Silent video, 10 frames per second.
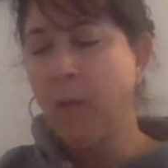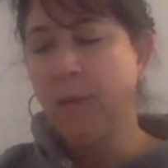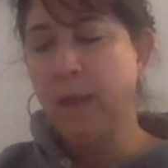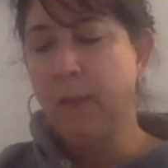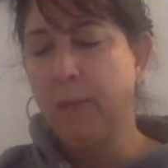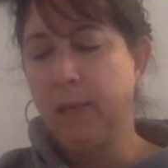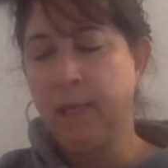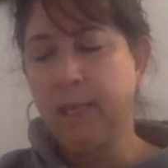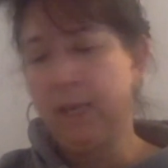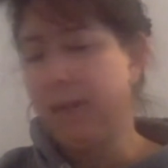want that pig to
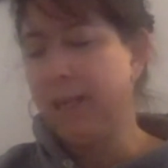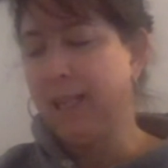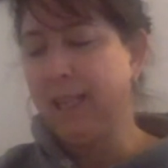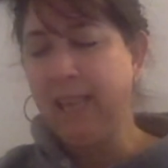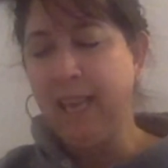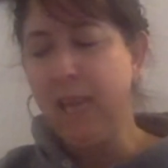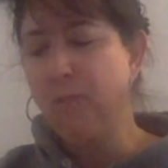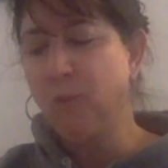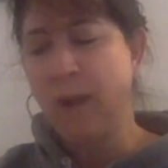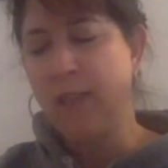have a clean,
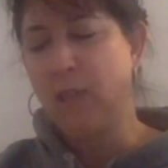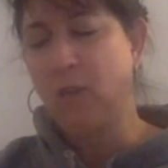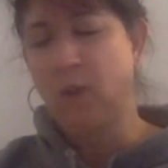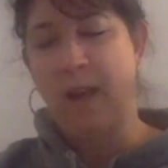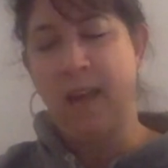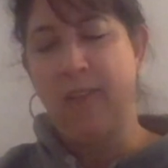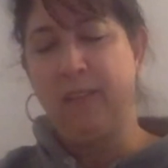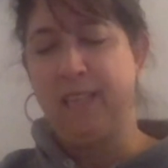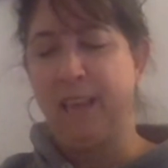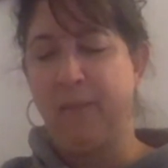bright straw every
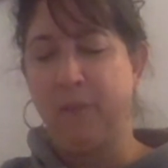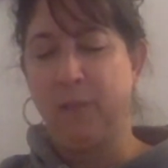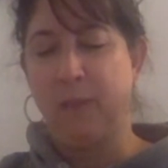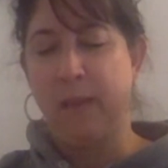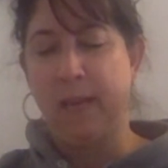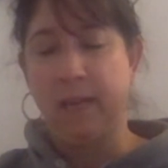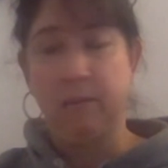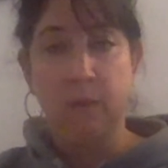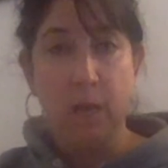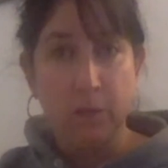day for his bedding.
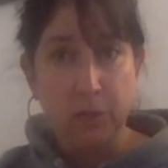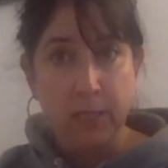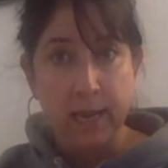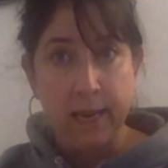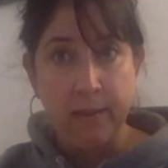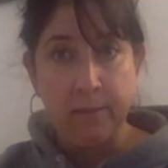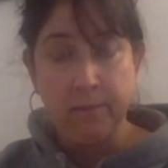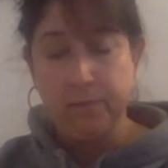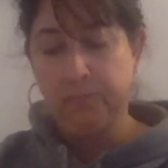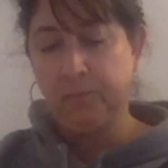Understand?
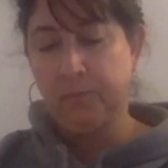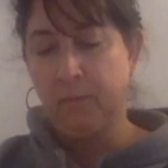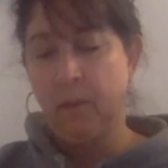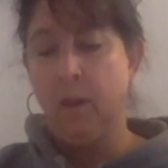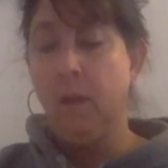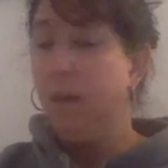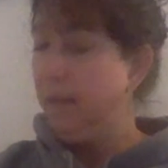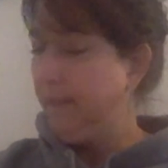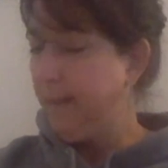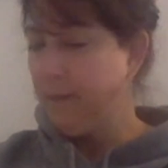
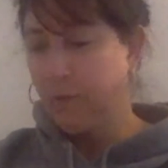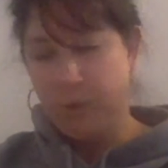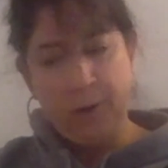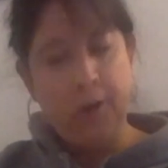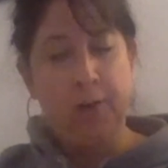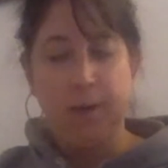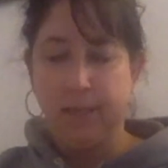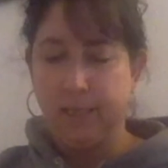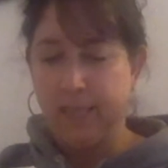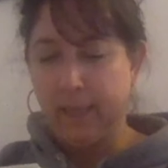Yes, sir,
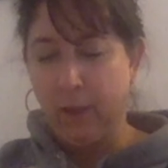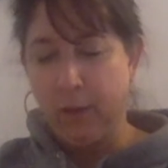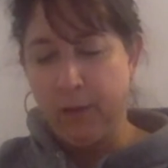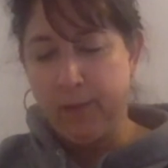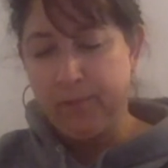said Lurvy.